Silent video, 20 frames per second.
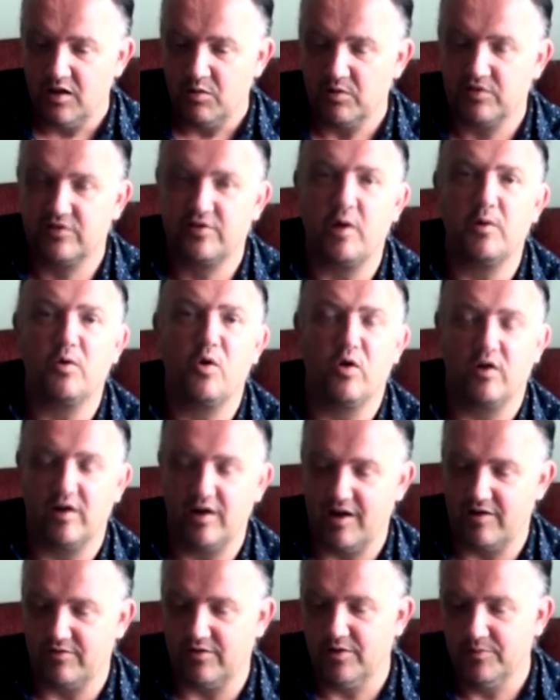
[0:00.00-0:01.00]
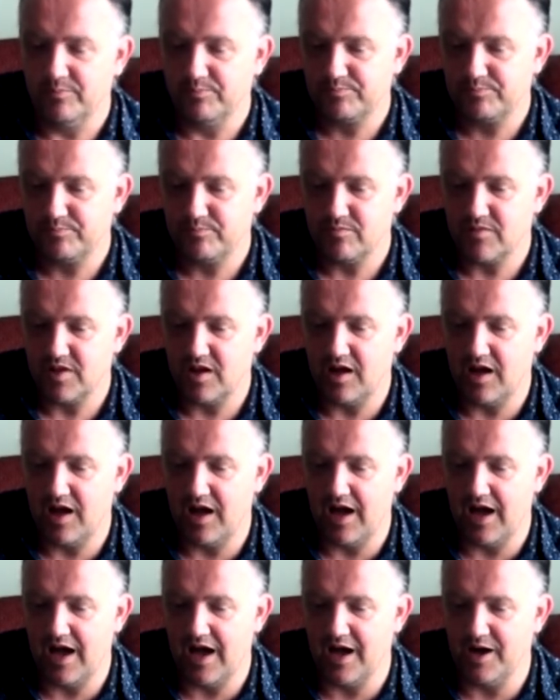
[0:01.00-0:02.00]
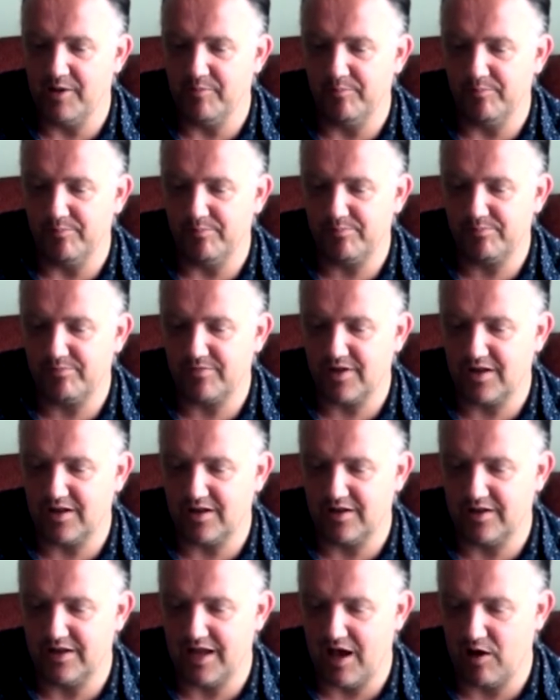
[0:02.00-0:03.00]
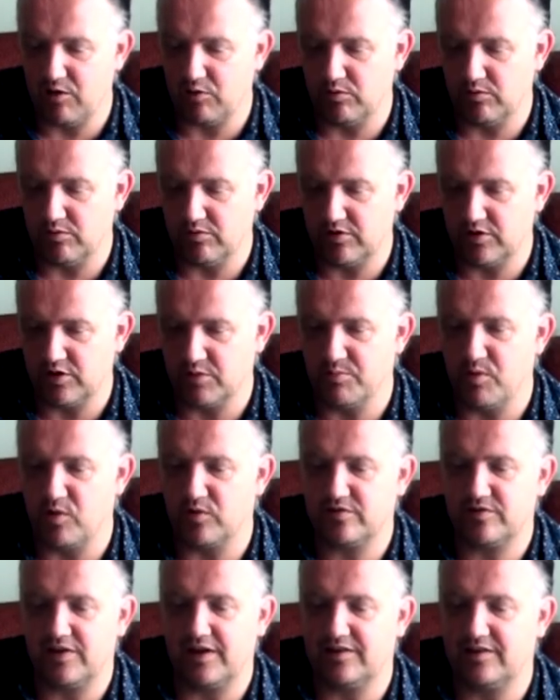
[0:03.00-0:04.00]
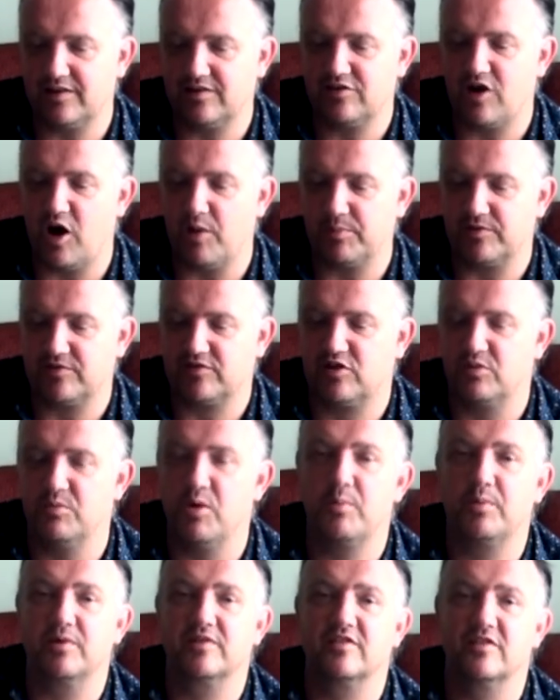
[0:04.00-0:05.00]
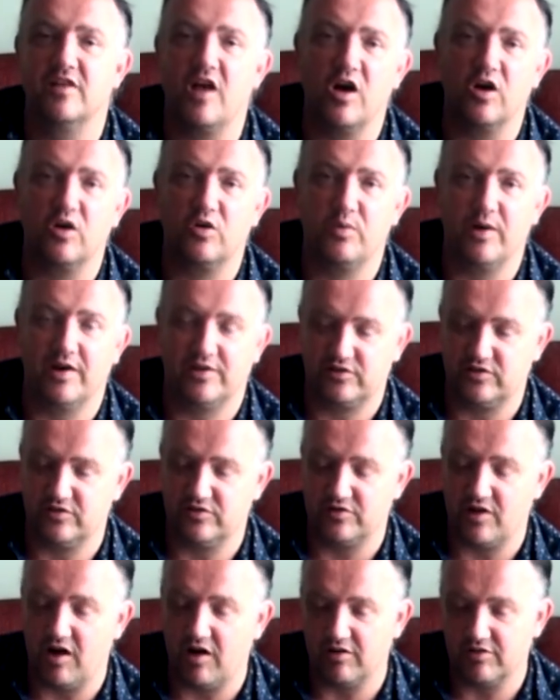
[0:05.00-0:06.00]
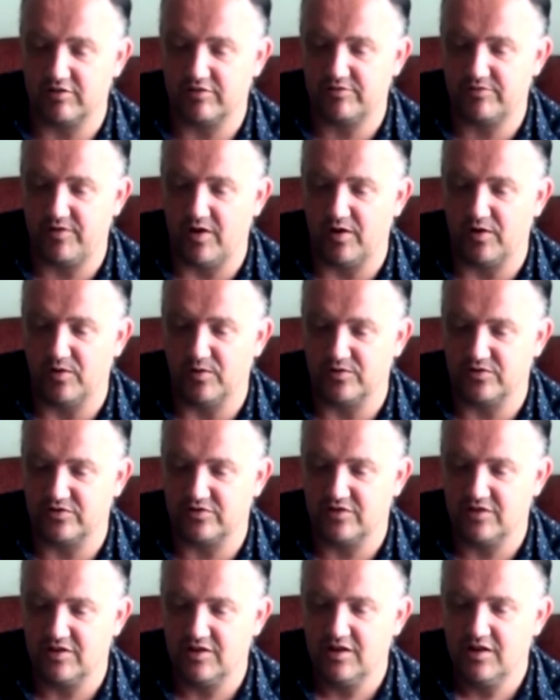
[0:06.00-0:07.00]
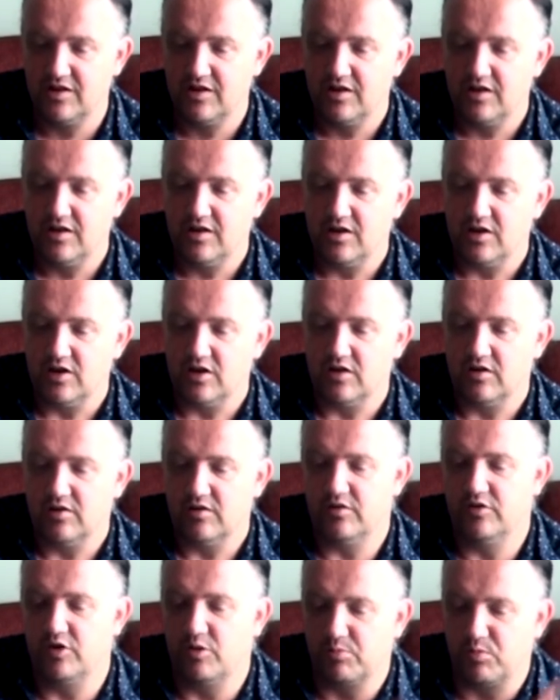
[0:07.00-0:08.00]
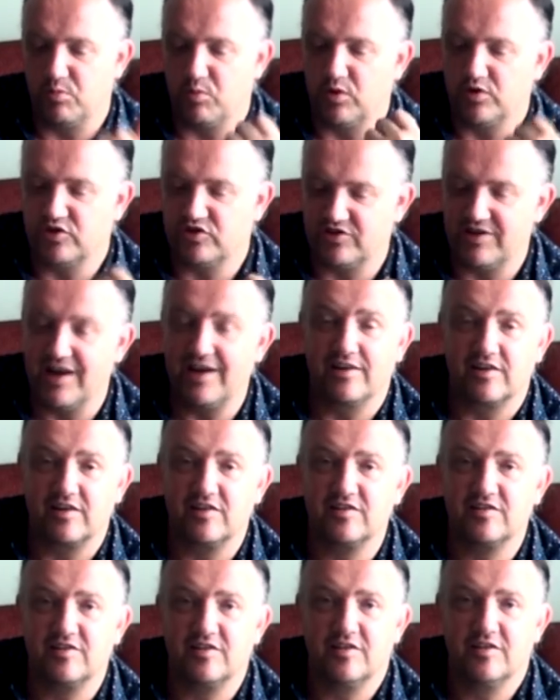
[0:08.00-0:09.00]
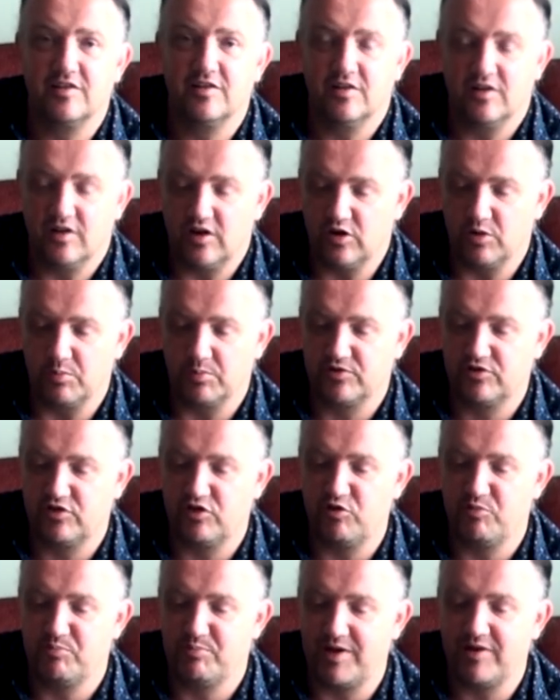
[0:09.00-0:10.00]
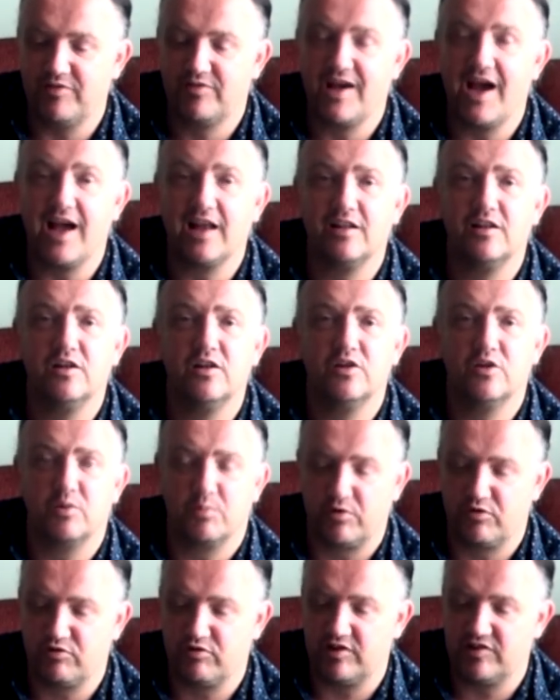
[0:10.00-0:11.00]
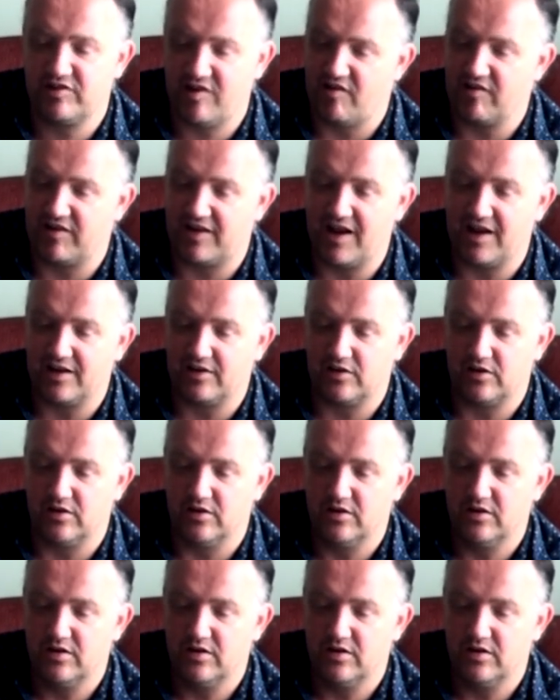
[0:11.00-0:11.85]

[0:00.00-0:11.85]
We'll start with ordinary level. Now, your most likely topics to come up as long questions are as follows. Number one, genetics. Number two, beef cattle. Number three, dairy cattle.